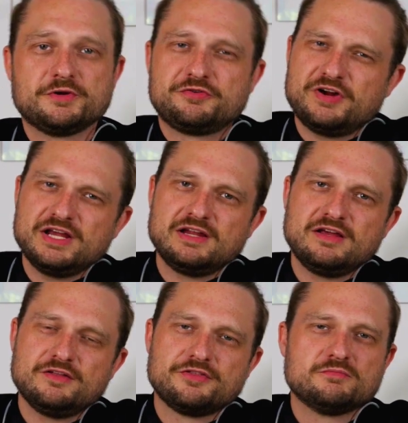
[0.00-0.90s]
But
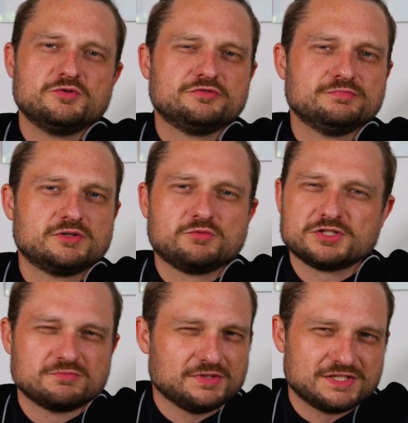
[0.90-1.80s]
frankly, the movement
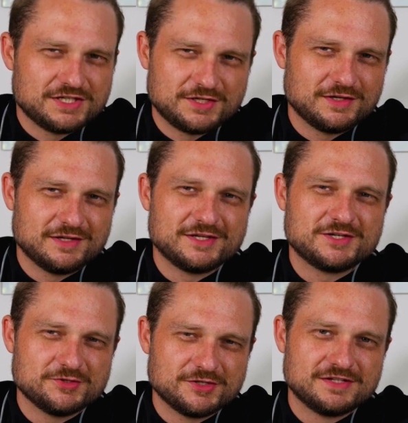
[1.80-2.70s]
wasn't particularly
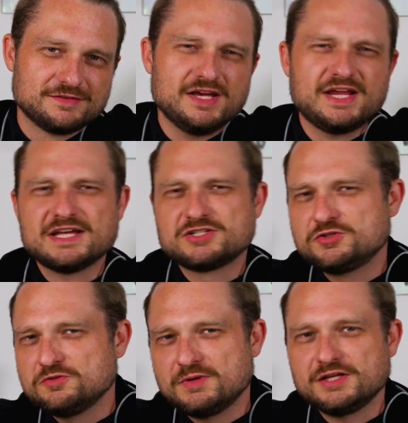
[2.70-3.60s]
good. It had
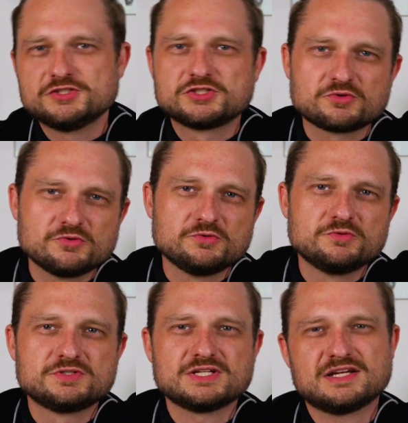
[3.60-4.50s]
too many
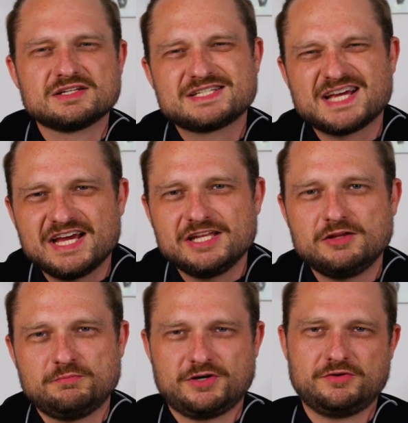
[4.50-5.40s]
screws and a
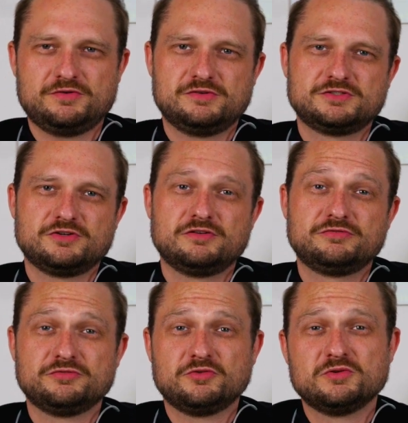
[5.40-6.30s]
tiny power reserve
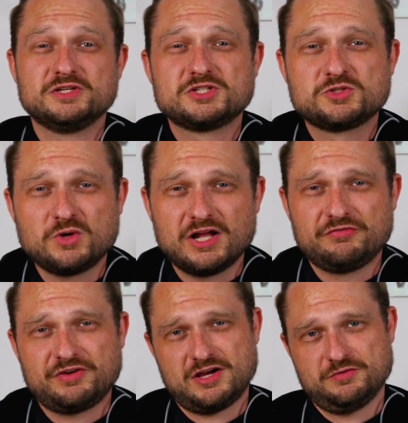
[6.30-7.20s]
of only
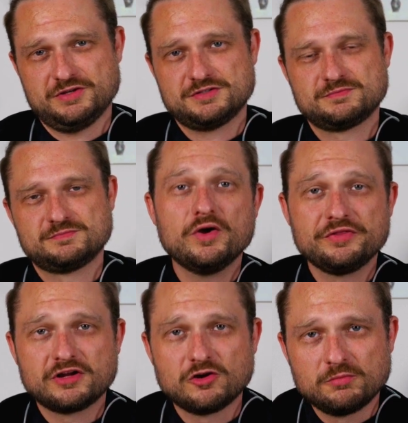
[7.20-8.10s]
12 hours. When
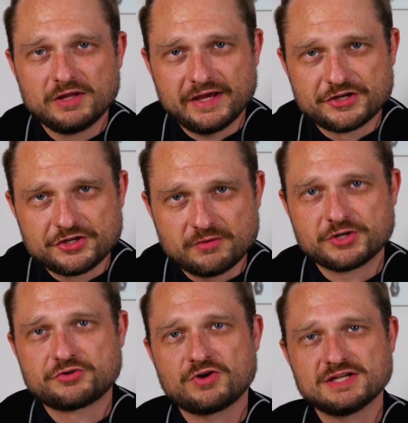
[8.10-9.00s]
the global
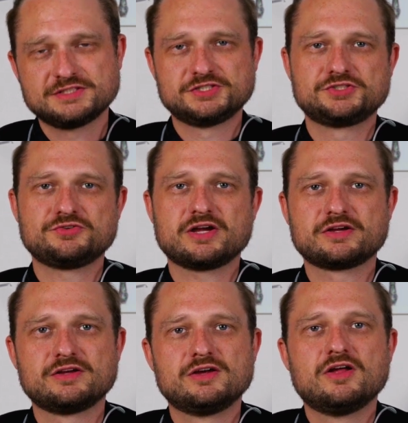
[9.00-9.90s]
economic crisis
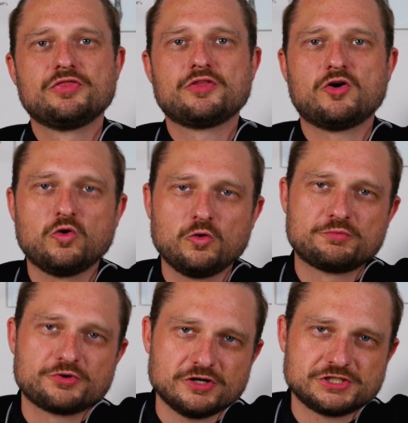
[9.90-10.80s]
struck, the whole
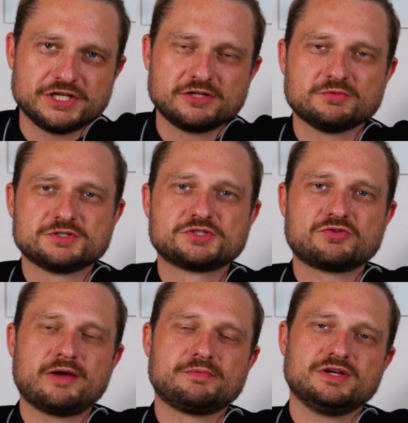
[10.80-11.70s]
project was
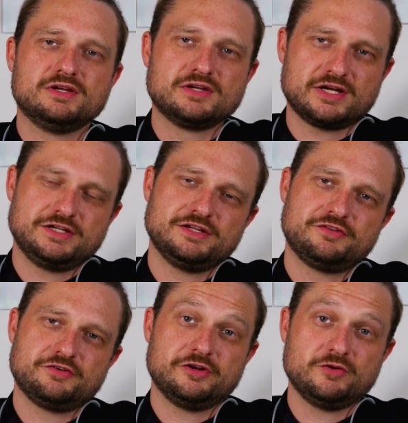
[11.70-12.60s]
scrapped in
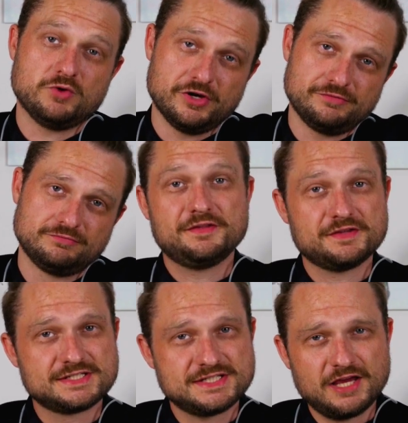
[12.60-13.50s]
1931. In the
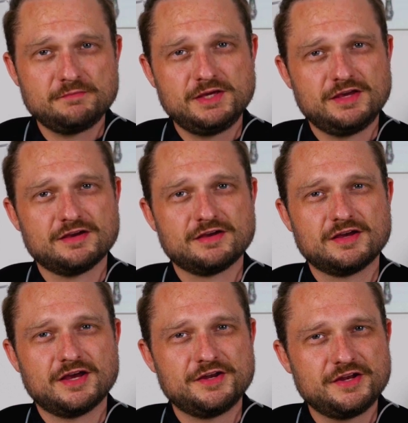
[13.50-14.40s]
same year,
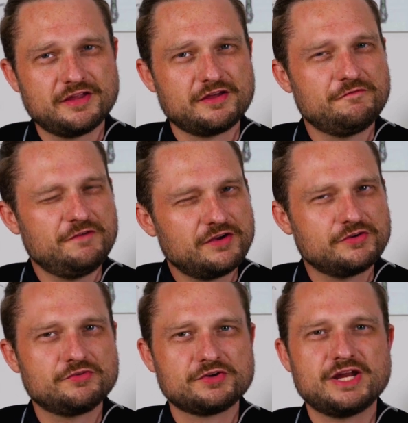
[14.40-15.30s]
another
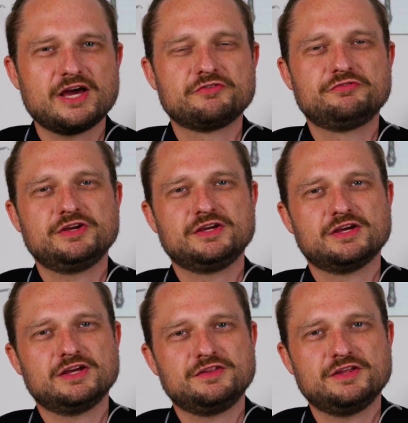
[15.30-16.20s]
very renowned
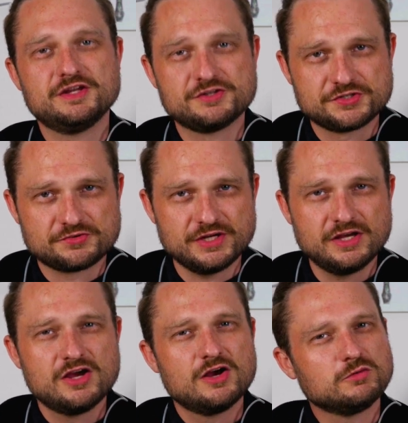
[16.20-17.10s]
figure in the industry
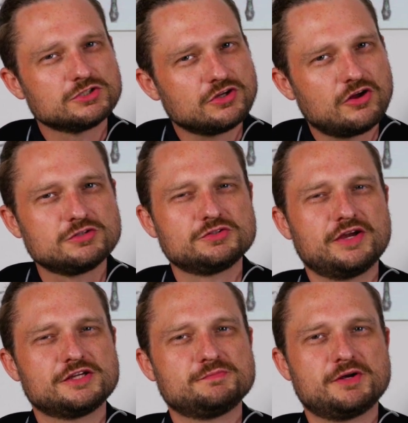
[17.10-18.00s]
was also
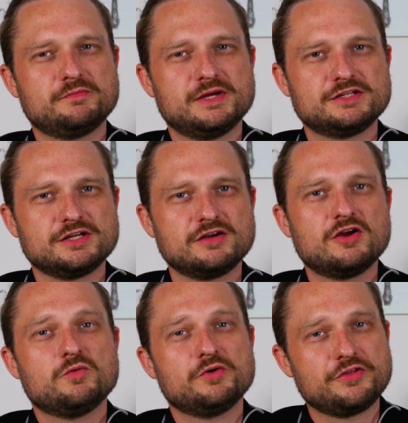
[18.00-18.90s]
experimenting
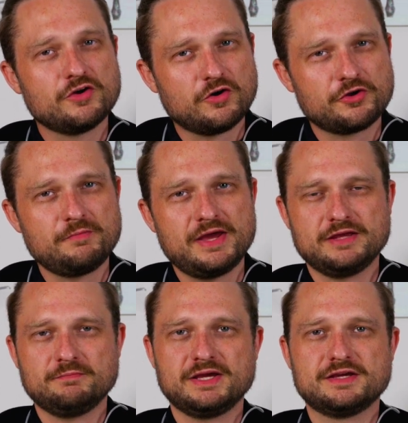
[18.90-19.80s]
with the
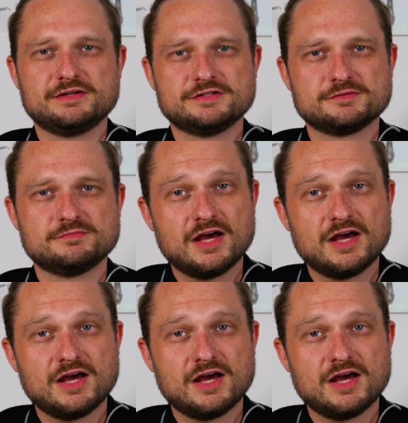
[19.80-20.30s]
automatic mechanism.